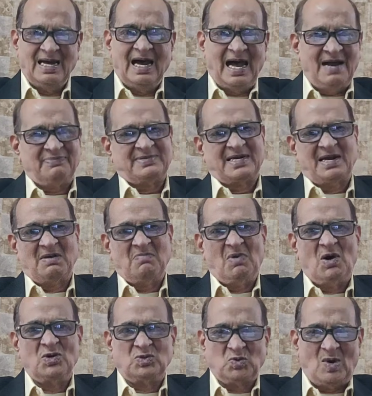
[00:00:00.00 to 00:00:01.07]
After
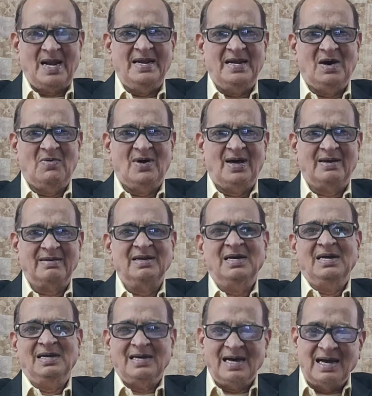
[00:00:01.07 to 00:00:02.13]
about one hour
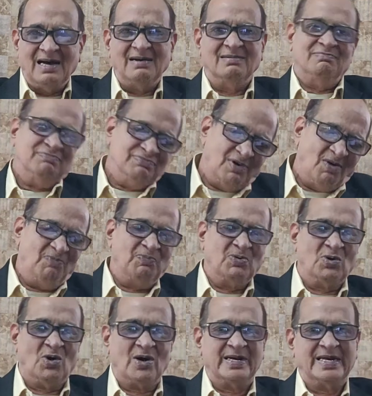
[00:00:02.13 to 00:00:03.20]
uh, of
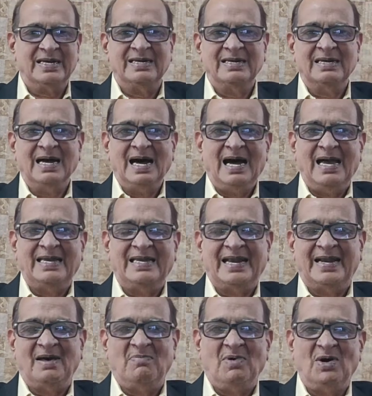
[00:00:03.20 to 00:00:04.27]
loading, I
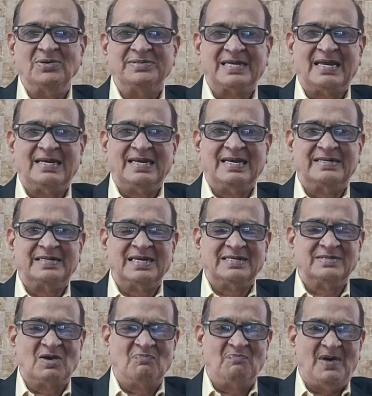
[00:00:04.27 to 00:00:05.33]
get about 10
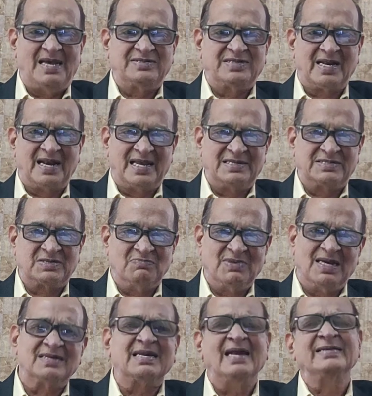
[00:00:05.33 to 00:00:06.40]
liters of pasteurized
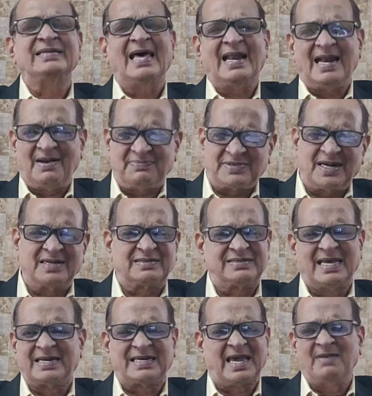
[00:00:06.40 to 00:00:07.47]
milk. And thereafter,
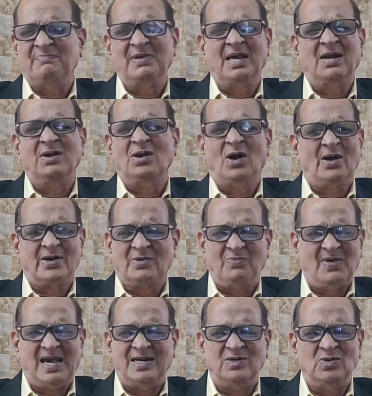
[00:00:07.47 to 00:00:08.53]
there can be a lot of
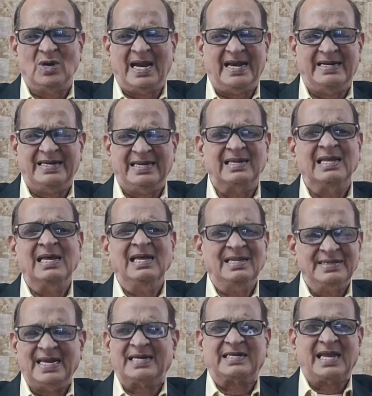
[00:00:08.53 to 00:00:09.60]
value adding
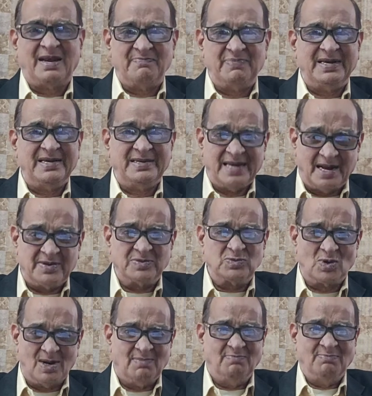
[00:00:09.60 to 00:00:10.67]
that can be done.
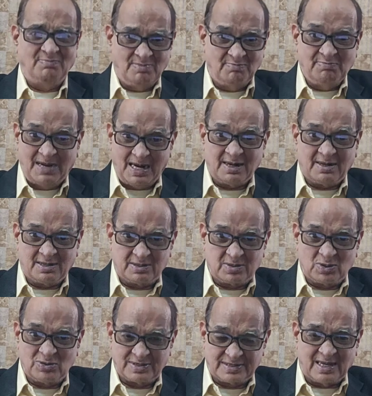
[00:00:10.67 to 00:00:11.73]
To milk
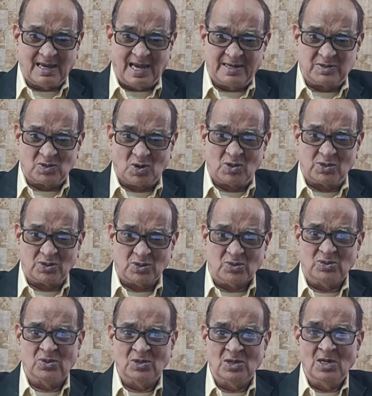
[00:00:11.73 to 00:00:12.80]
use, I told
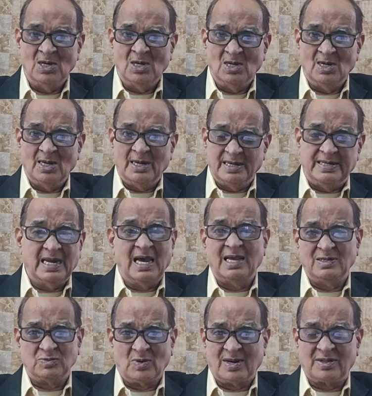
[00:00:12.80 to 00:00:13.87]
you, India
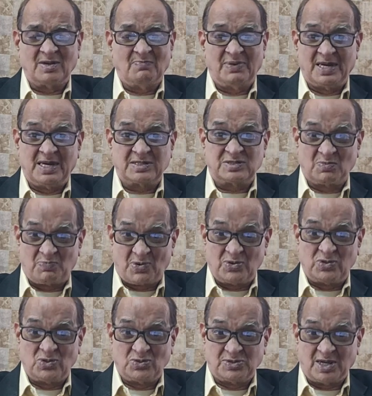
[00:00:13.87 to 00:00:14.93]
is one of the biggest
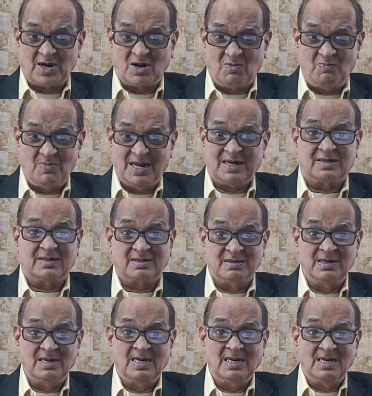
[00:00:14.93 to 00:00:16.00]
producer of milk,
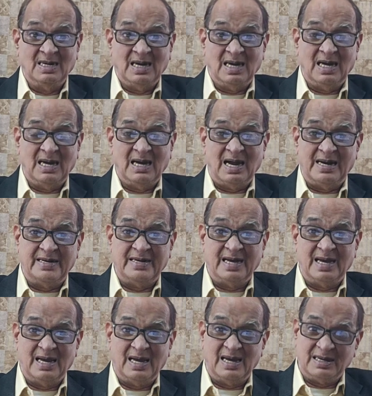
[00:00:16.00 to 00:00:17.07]
uh, and
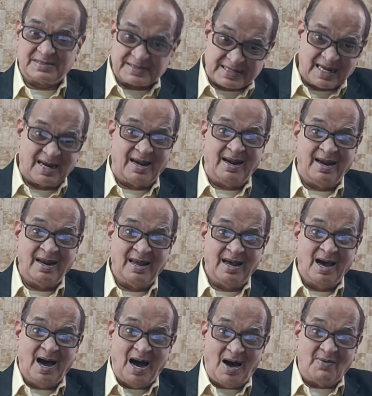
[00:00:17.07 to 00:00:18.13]
uh, still
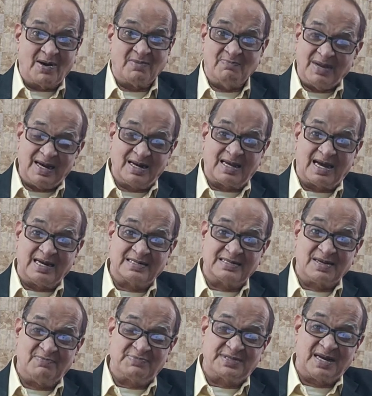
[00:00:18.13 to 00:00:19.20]
our milk
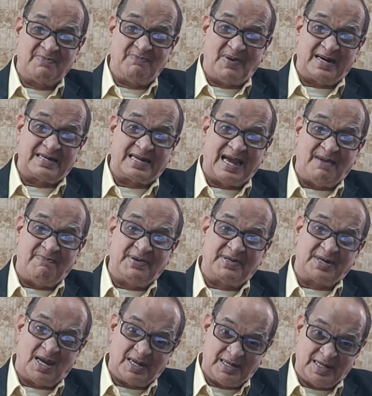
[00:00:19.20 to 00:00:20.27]
consumption per
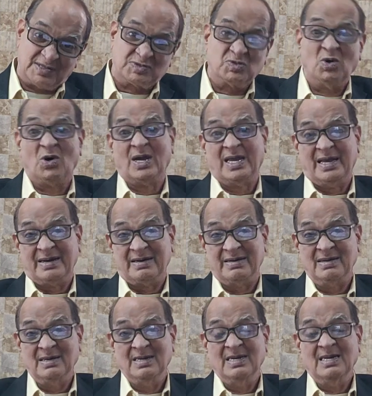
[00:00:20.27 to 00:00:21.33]
capita is lower.